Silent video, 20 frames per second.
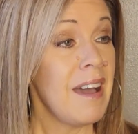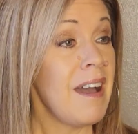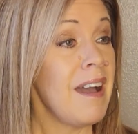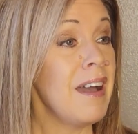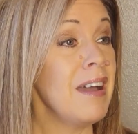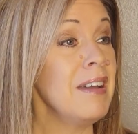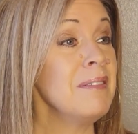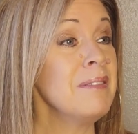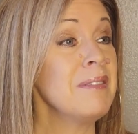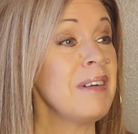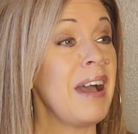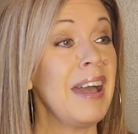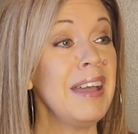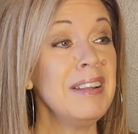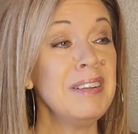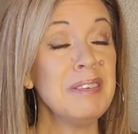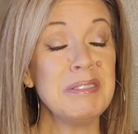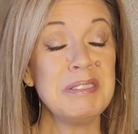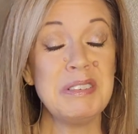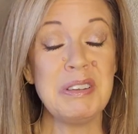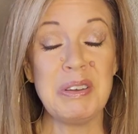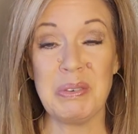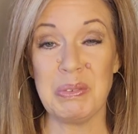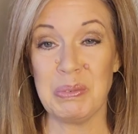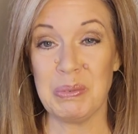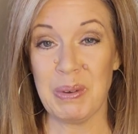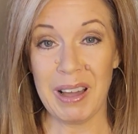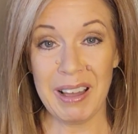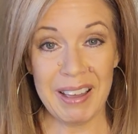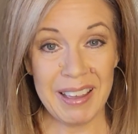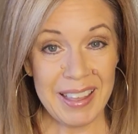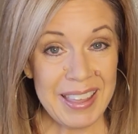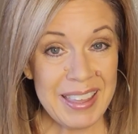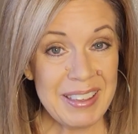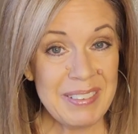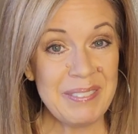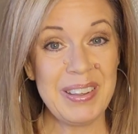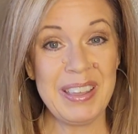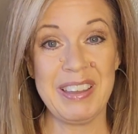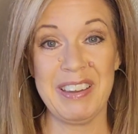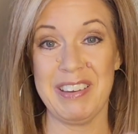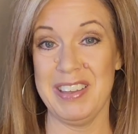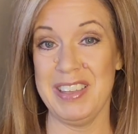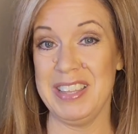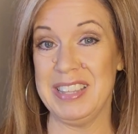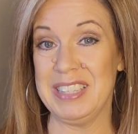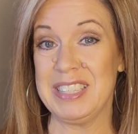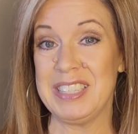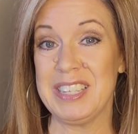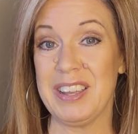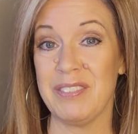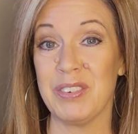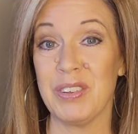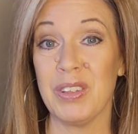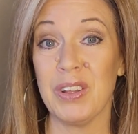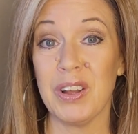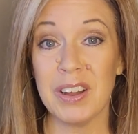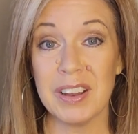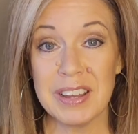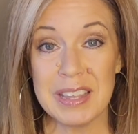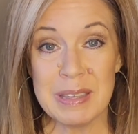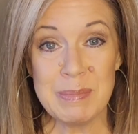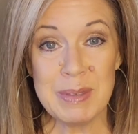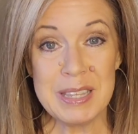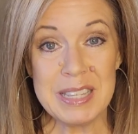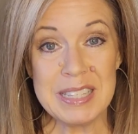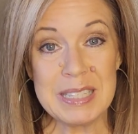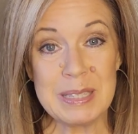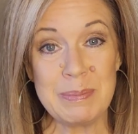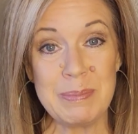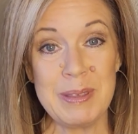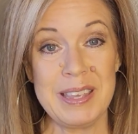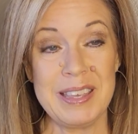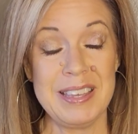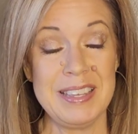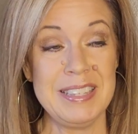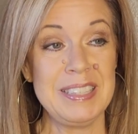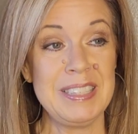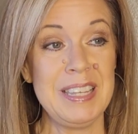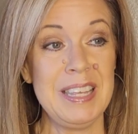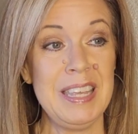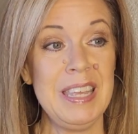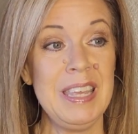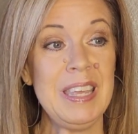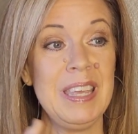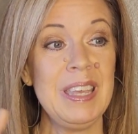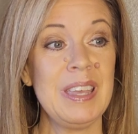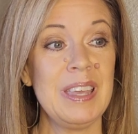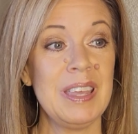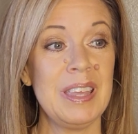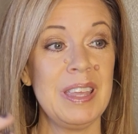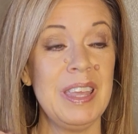I don't know why. We got in several arguments because he